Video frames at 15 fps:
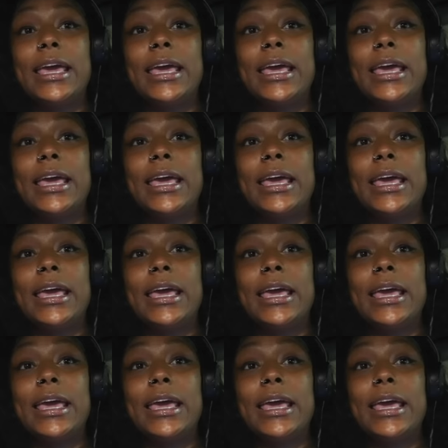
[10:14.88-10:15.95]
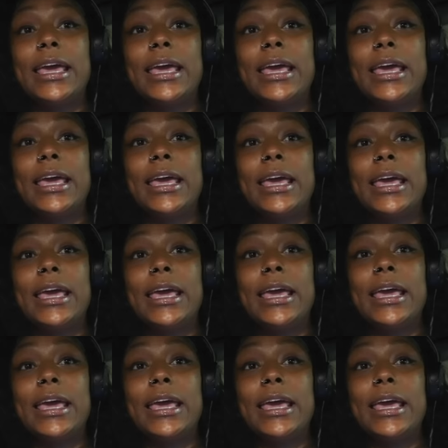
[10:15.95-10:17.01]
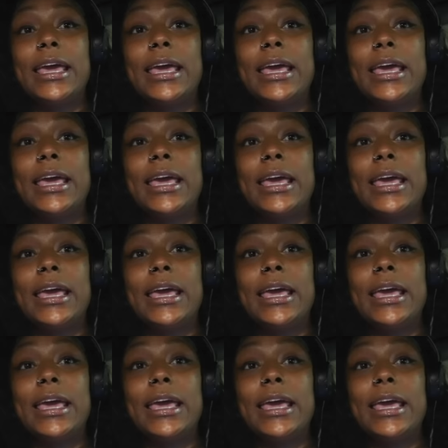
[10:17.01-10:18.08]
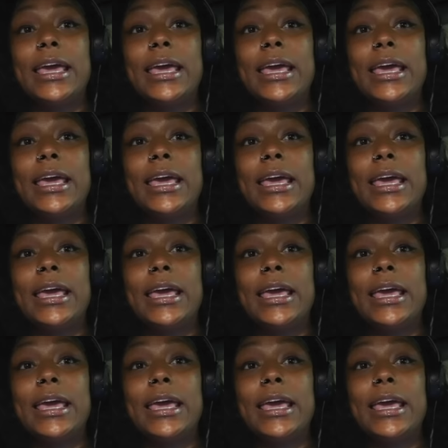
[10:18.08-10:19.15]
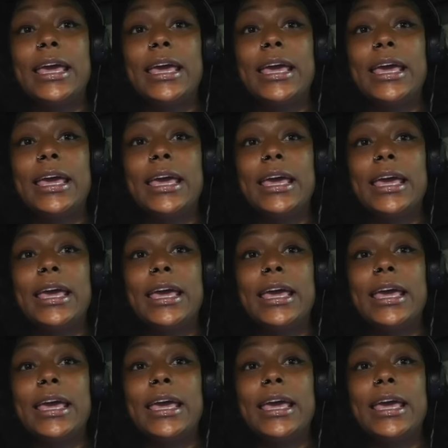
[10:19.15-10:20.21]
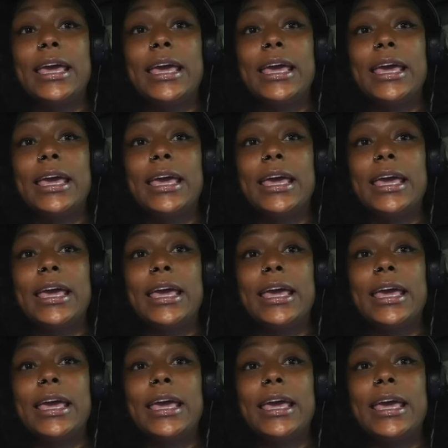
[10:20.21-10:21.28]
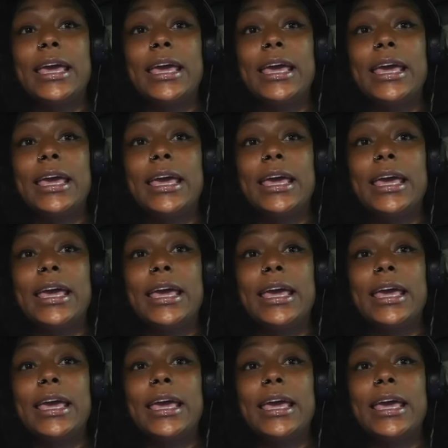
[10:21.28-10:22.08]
(not speaking)